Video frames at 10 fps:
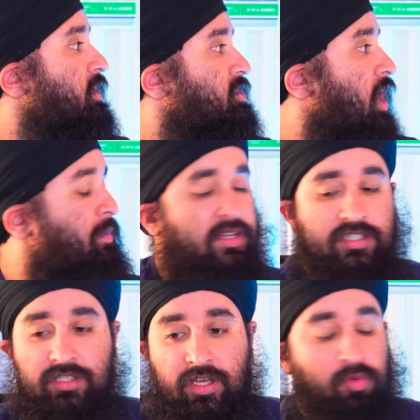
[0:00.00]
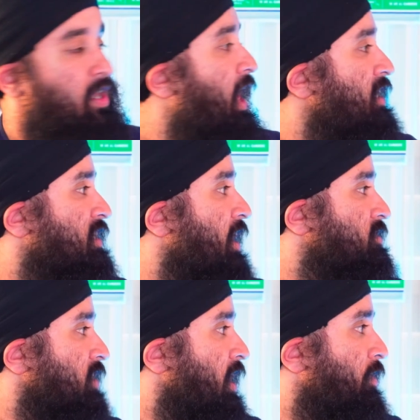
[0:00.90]
his time because he was the last guy
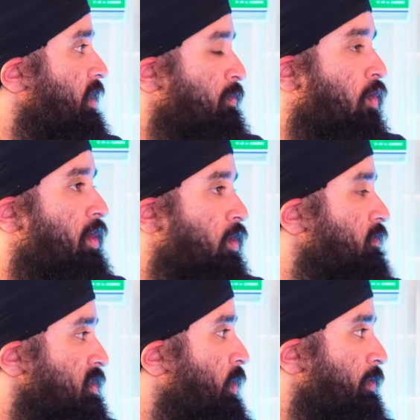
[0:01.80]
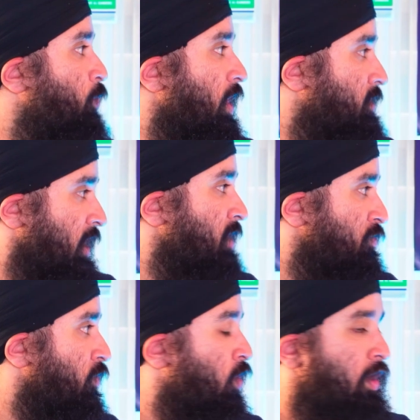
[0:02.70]
to sign, right? Like Marner obviously went day
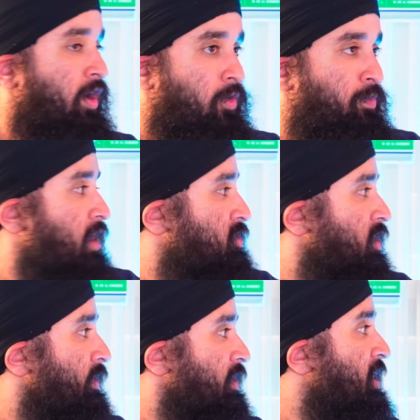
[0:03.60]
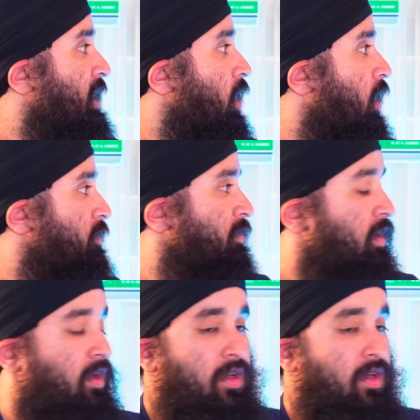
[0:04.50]
before. Besser went the day of.